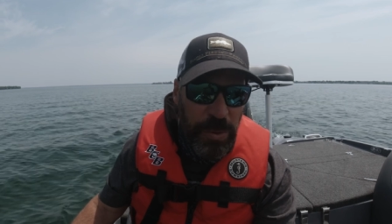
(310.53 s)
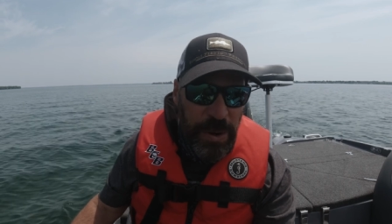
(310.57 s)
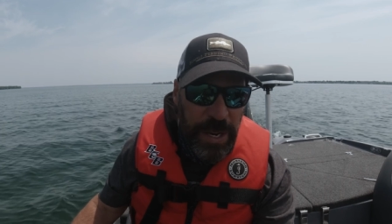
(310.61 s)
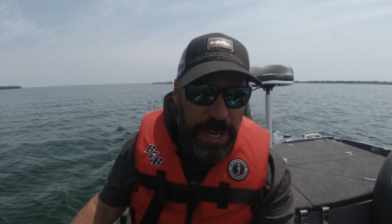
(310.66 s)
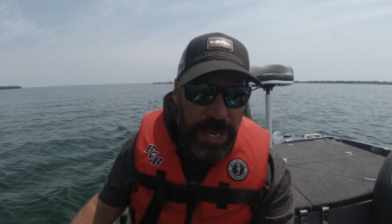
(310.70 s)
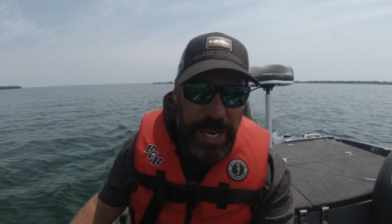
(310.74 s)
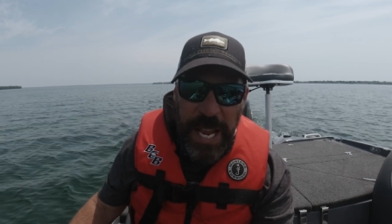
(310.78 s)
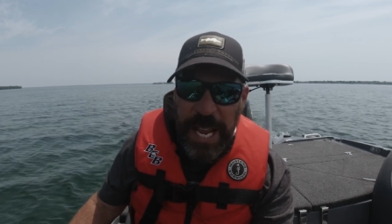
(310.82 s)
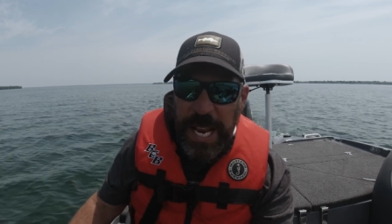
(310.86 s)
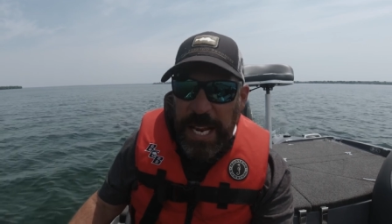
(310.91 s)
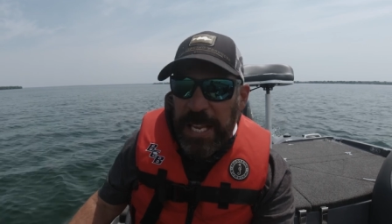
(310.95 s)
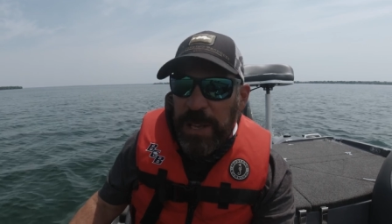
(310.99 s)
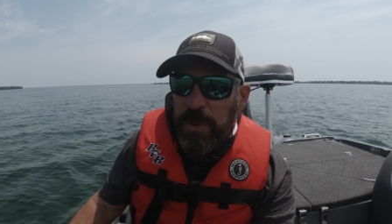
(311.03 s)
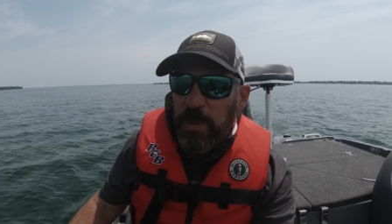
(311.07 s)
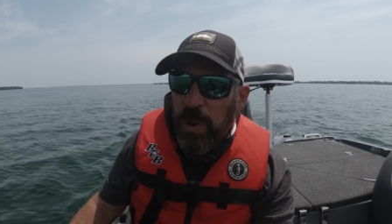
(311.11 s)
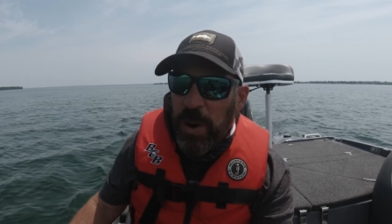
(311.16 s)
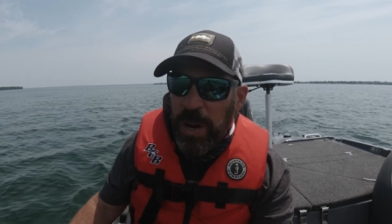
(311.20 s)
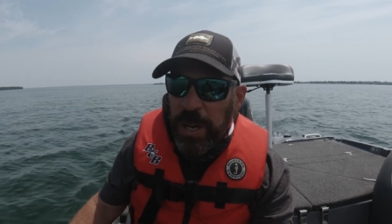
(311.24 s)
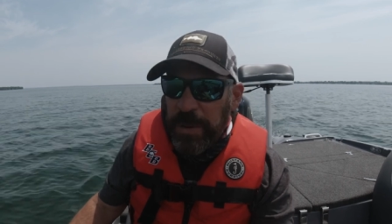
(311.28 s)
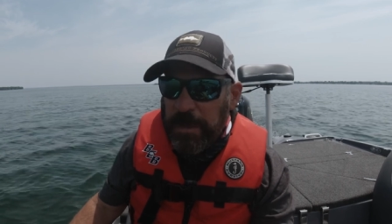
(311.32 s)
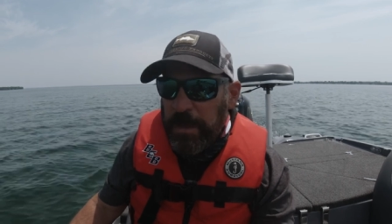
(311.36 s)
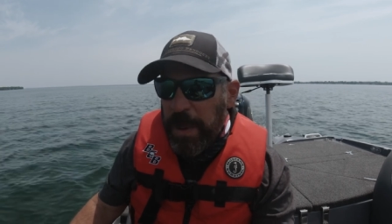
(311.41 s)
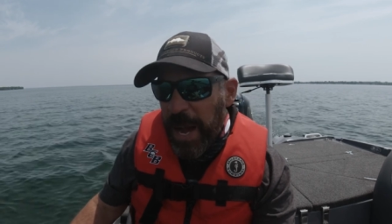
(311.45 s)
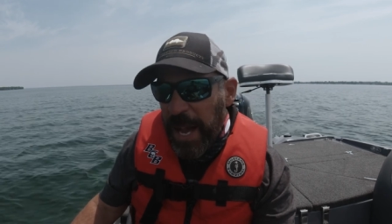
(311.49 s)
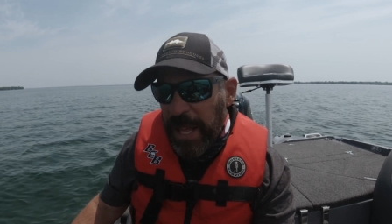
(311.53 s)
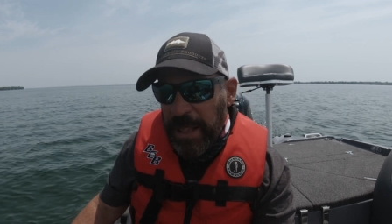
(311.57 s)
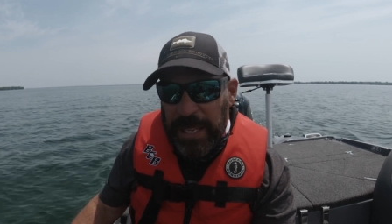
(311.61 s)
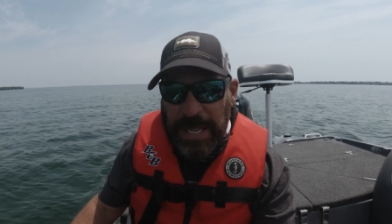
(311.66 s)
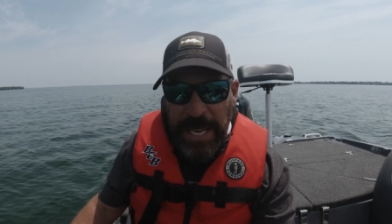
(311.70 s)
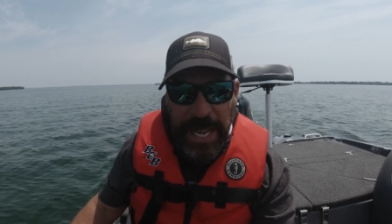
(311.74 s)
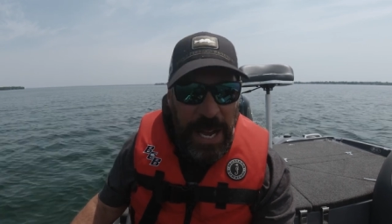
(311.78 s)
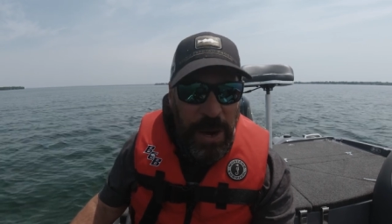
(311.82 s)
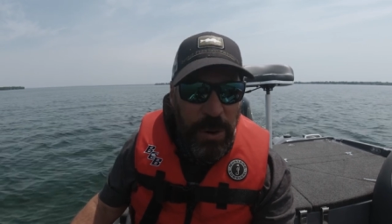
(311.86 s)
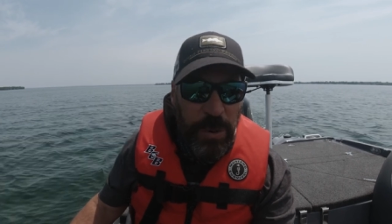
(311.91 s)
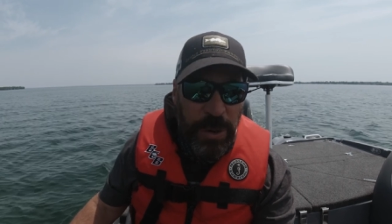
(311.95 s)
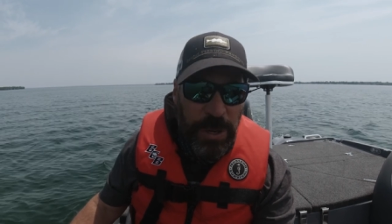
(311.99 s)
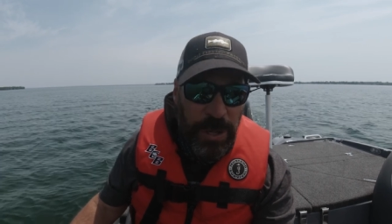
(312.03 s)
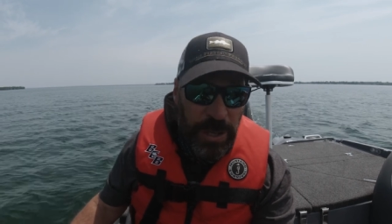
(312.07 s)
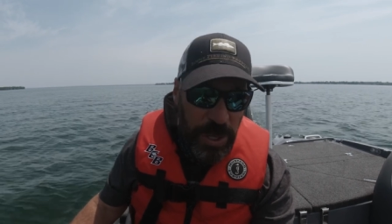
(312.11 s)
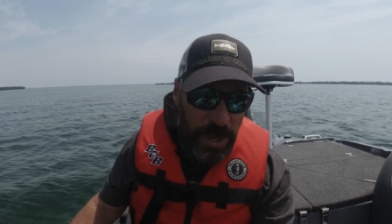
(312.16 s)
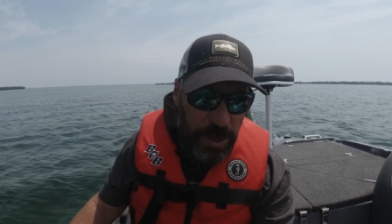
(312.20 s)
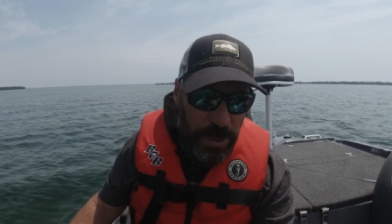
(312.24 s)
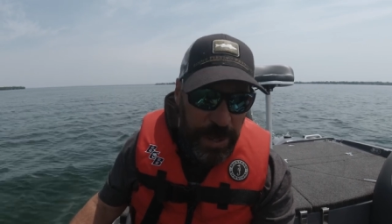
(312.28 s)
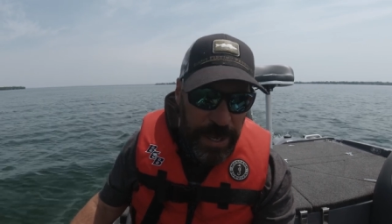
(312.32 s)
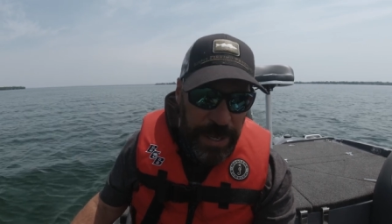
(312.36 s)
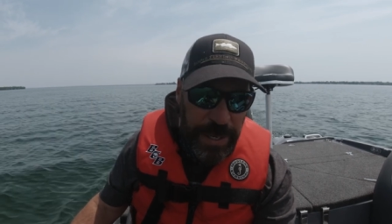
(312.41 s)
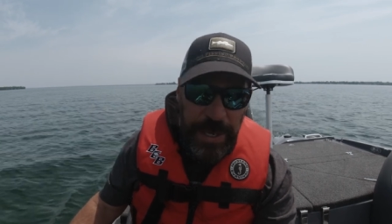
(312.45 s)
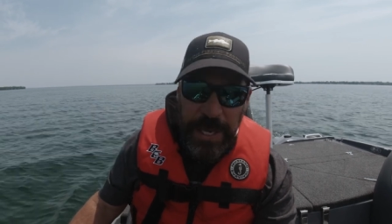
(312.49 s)
run 81 mile an hour
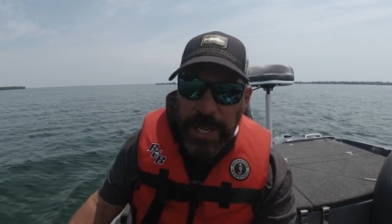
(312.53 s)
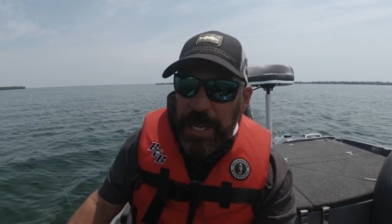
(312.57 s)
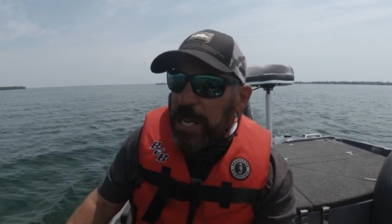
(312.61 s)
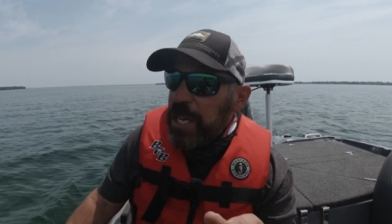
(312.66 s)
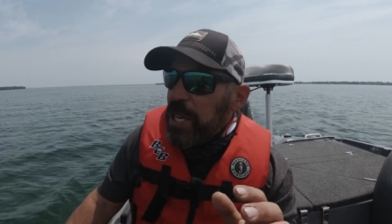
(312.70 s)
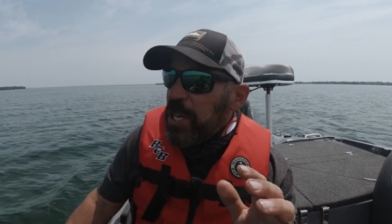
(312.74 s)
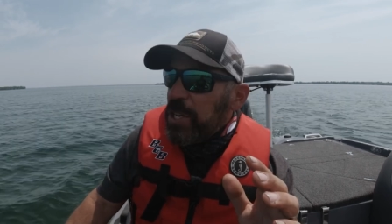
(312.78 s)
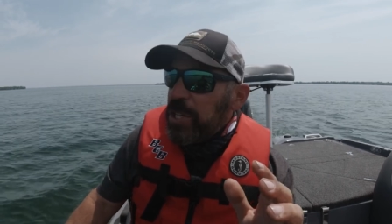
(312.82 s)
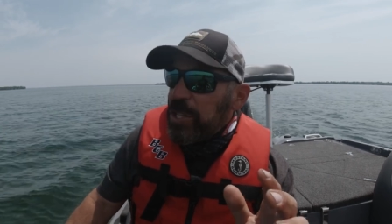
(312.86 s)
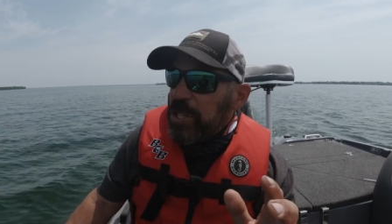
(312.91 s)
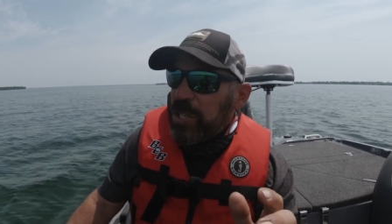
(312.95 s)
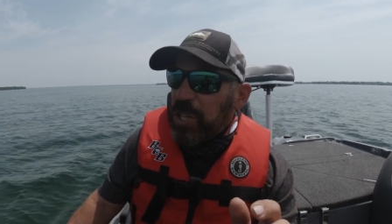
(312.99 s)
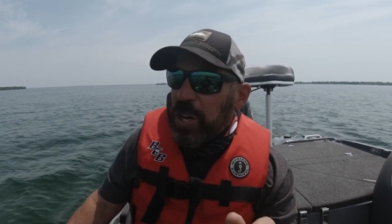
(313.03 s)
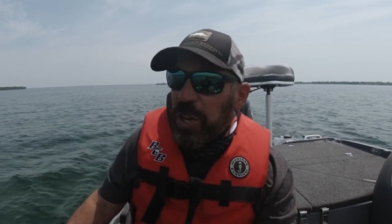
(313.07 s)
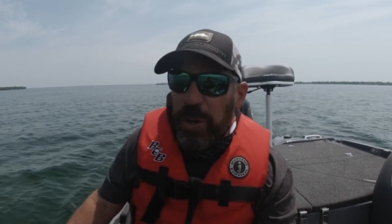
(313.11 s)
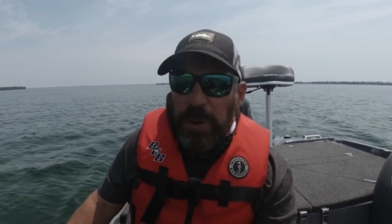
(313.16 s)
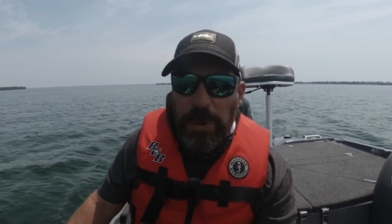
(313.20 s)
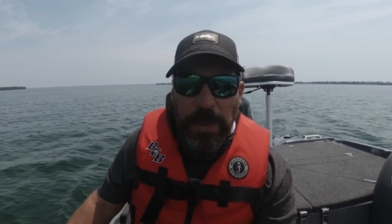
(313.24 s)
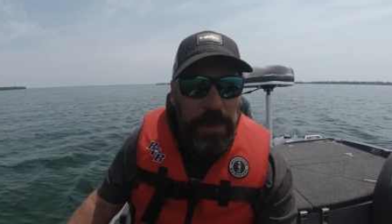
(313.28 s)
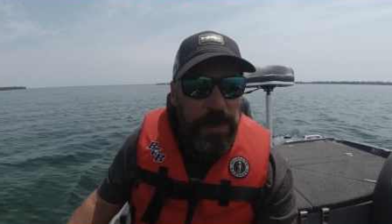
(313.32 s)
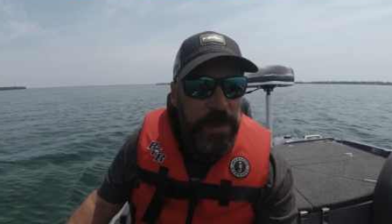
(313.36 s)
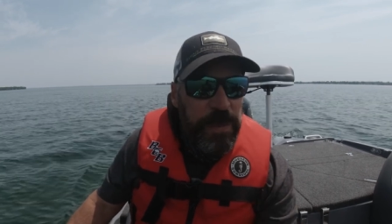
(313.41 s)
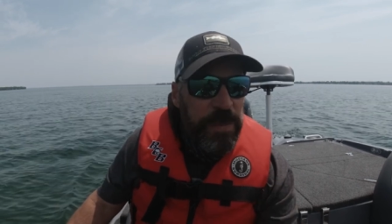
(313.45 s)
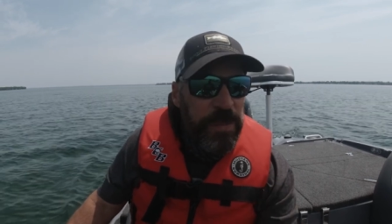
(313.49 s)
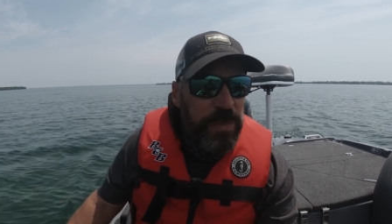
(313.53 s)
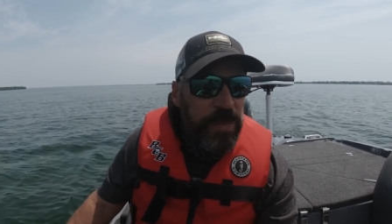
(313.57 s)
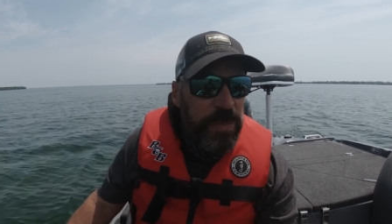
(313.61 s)
loaded. So